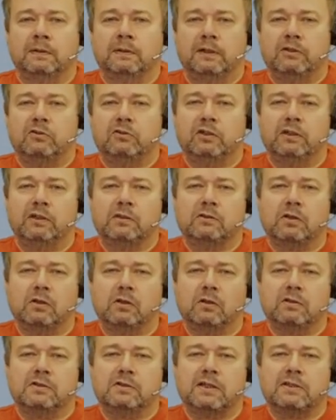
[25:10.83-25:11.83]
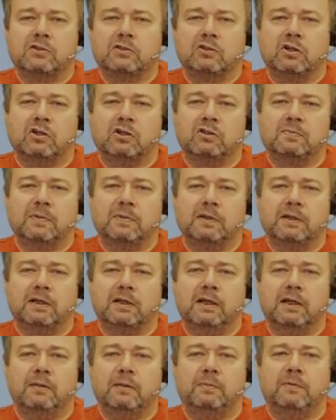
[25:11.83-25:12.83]
in real dollars as charged by the
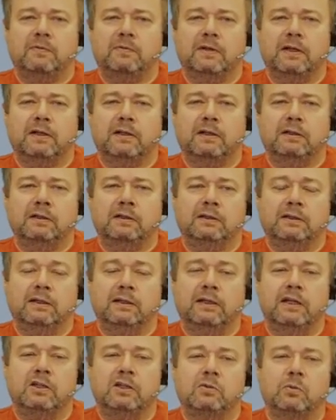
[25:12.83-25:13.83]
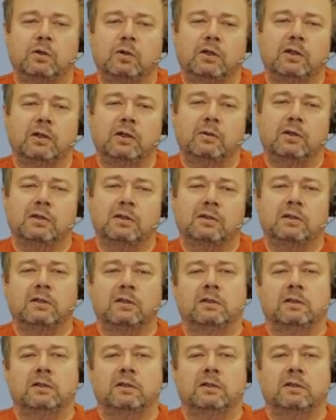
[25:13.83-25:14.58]
cloud provider, in each work unit,